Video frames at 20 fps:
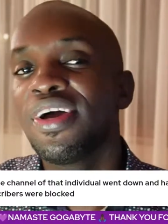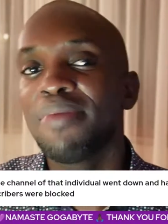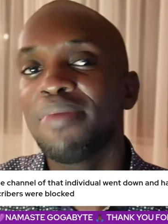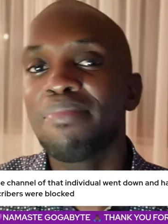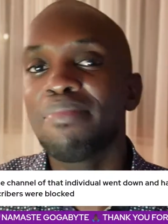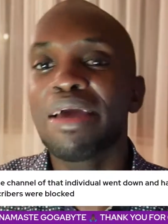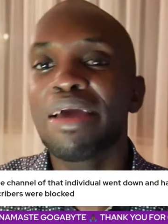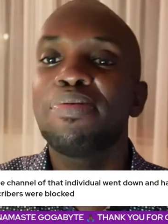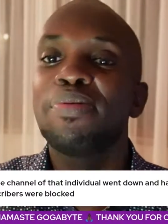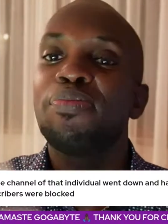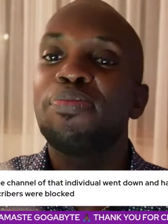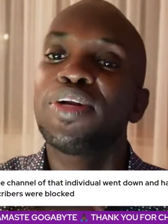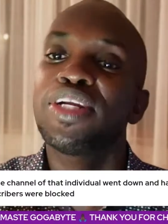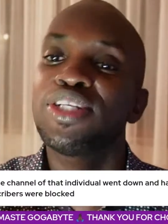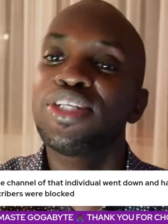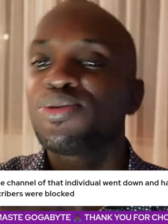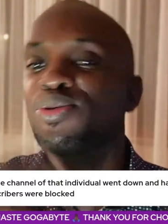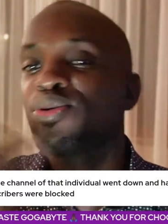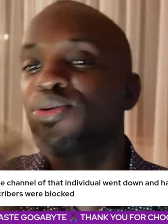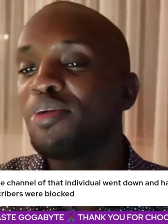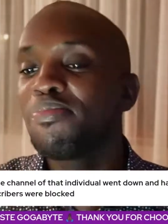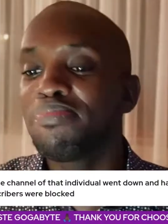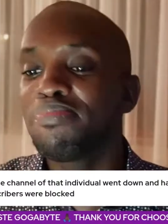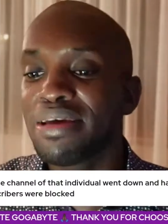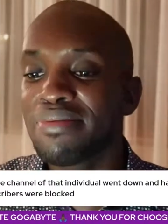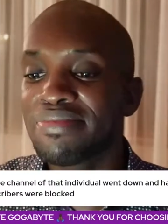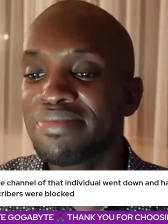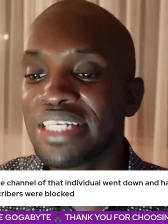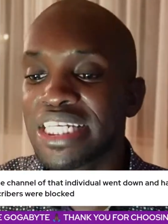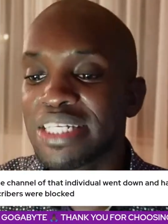My people need to call
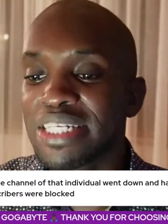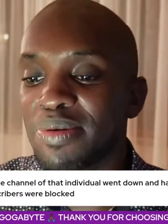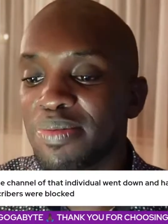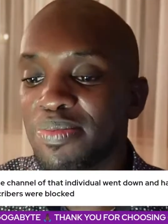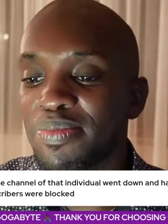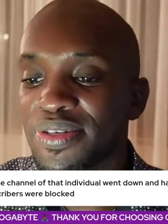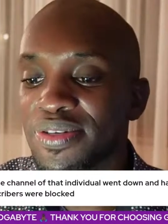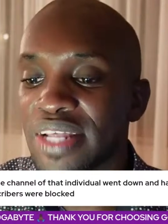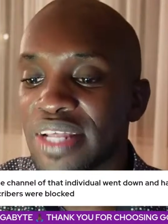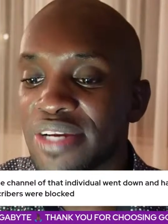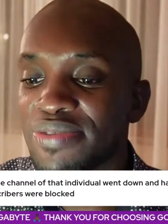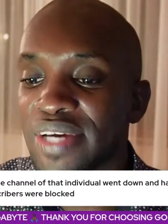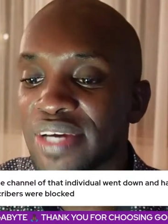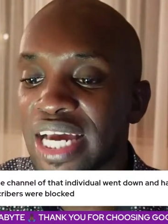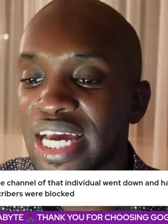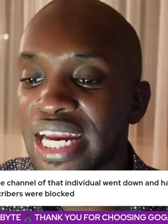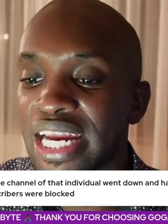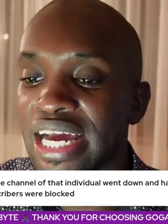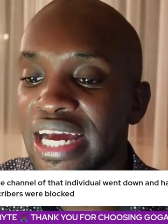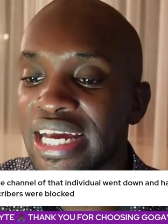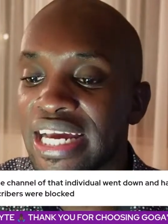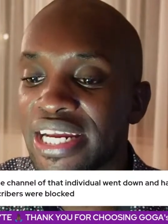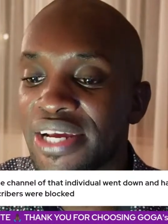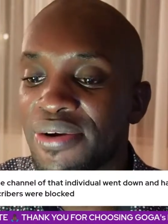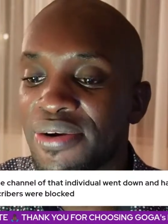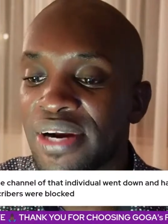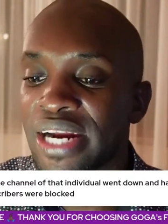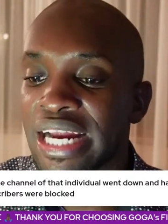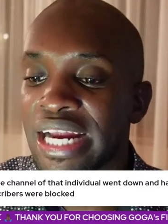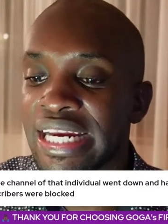PMC's people so that we can agree
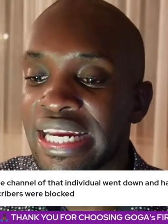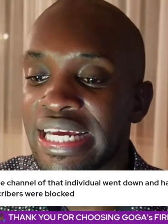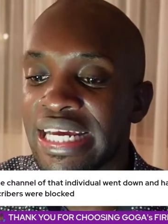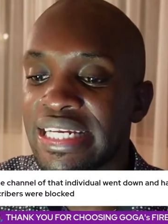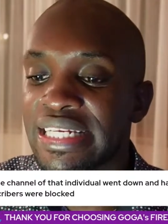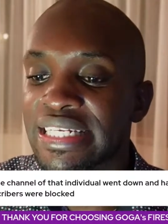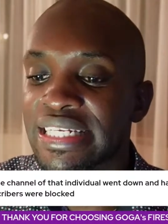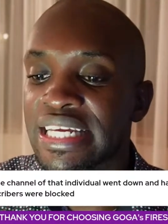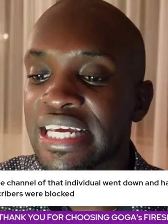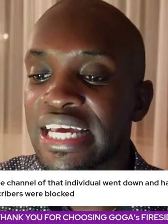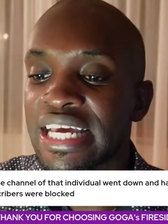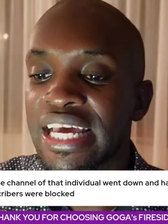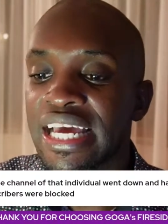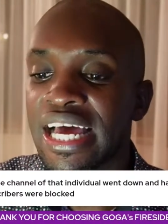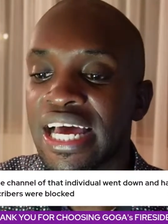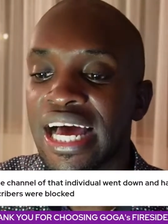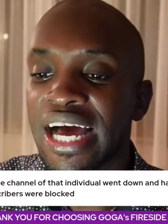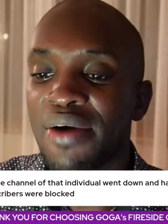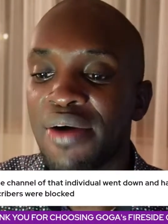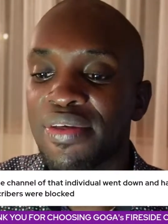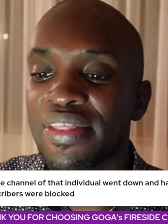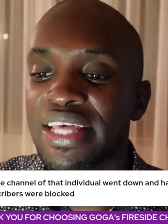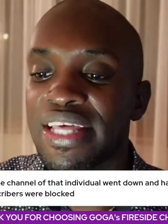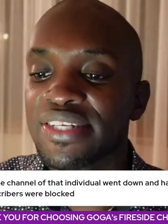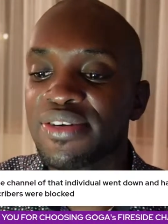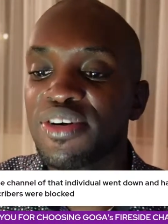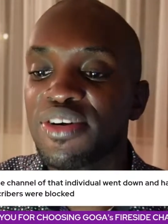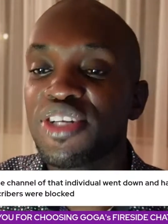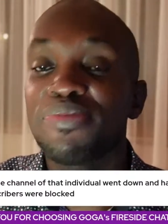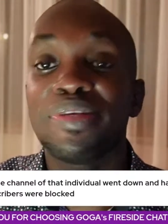on a date, whether it's
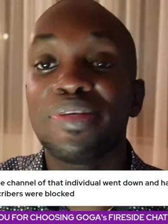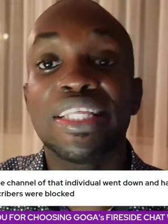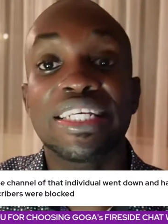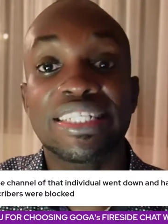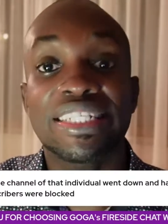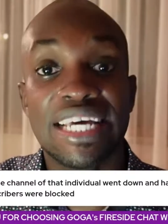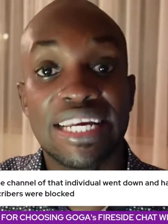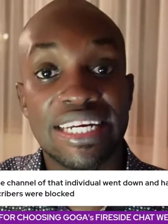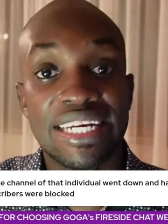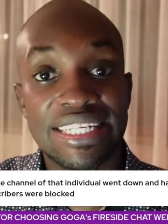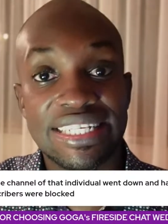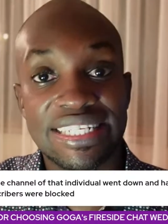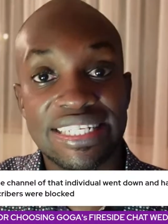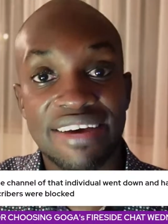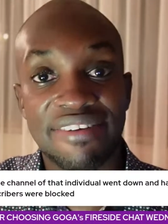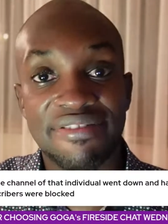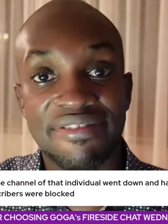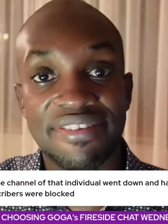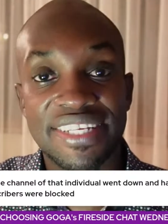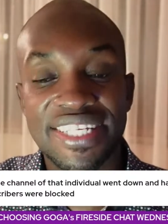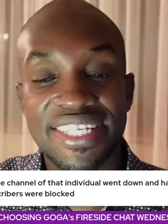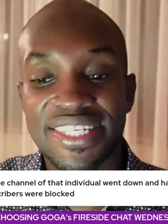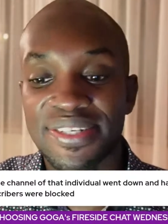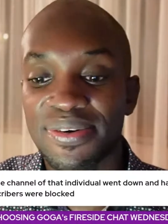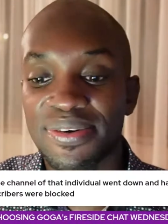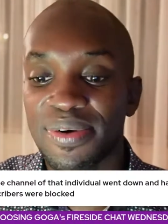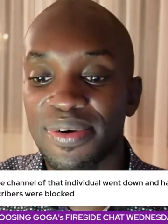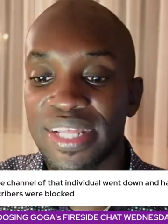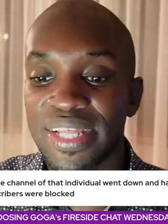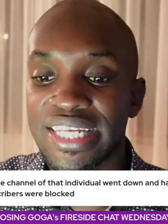going to be the Sunday service
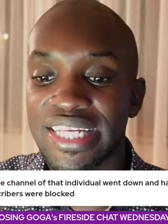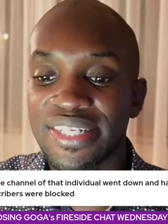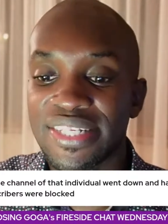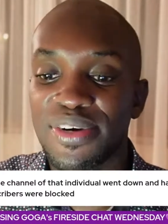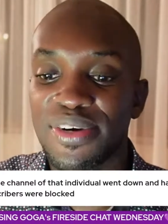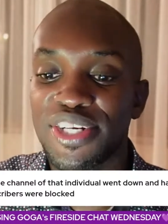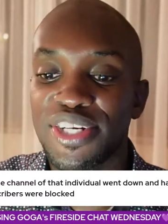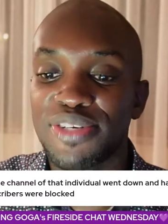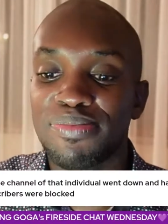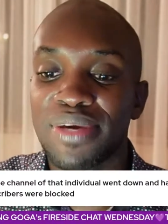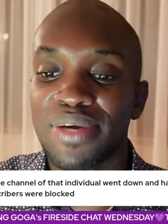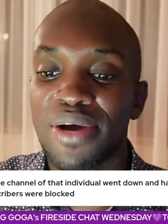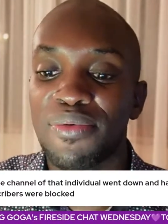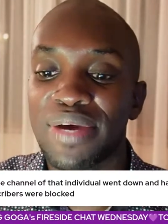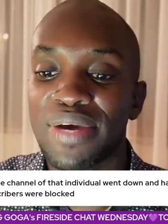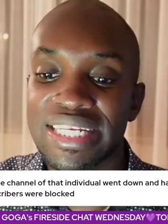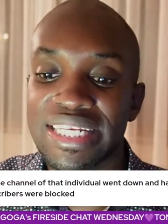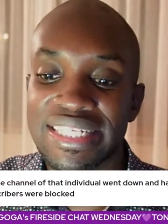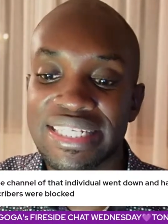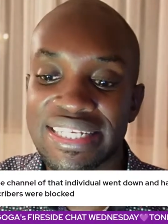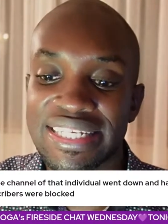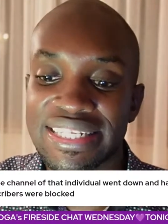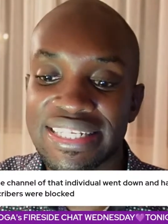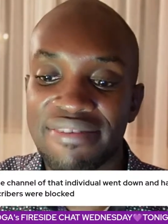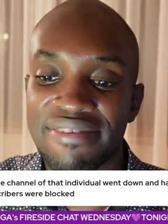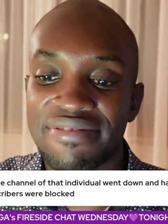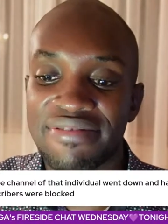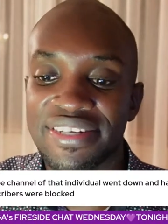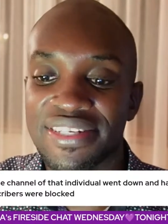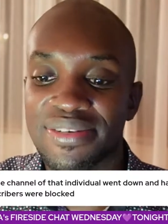or whether it's going to be a Wednesday
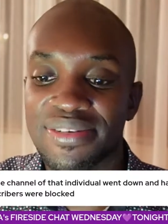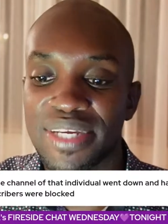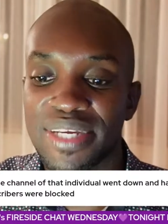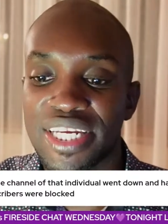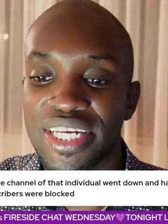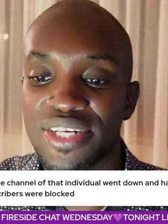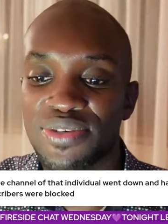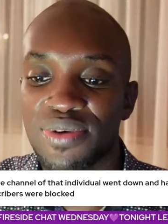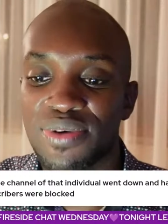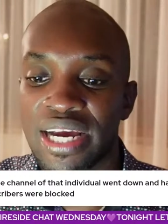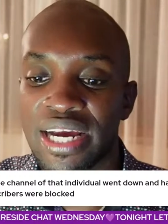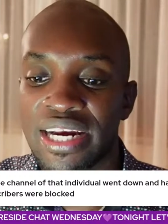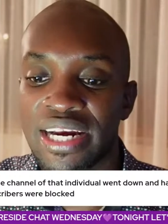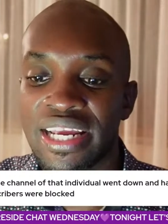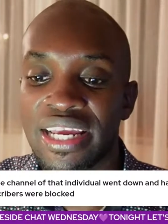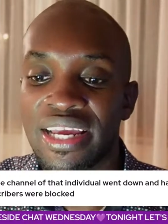service. So we need to agree.